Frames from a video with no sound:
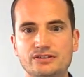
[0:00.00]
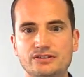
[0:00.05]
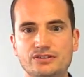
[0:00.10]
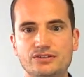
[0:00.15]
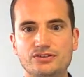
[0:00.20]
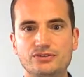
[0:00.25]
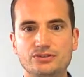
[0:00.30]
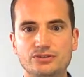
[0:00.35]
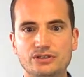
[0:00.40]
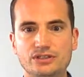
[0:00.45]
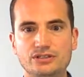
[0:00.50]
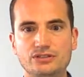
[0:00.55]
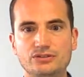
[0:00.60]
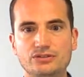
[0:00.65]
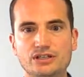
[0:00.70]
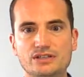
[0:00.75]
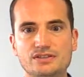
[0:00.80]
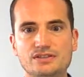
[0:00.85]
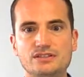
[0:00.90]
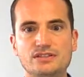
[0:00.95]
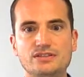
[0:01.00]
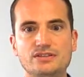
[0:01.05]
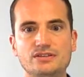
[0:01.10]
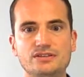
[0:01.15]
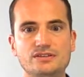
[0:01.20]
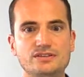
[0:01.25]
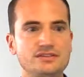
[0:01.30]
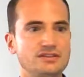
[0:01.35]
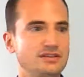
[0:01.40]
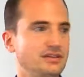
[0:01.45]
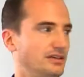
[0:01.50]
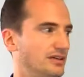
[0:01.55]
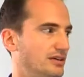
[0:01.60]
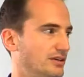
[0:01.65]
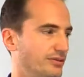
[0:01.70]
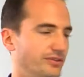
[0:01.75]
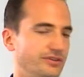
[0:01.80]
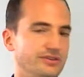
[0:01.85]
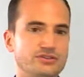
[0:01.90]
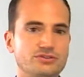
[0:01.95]
So you can see this
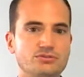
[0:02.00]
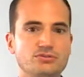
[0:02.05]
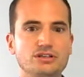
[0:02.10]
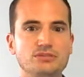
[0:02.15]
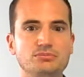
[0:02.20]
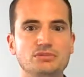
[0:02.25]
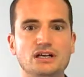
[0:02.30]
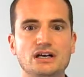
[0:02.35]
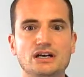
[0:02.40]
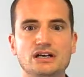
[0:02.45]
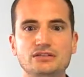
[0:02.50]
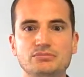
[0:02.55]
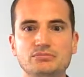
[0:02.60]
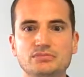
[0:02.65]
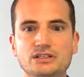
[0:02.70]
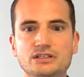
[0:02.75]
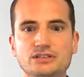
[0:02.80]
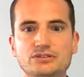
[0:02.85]
on the screen behind me.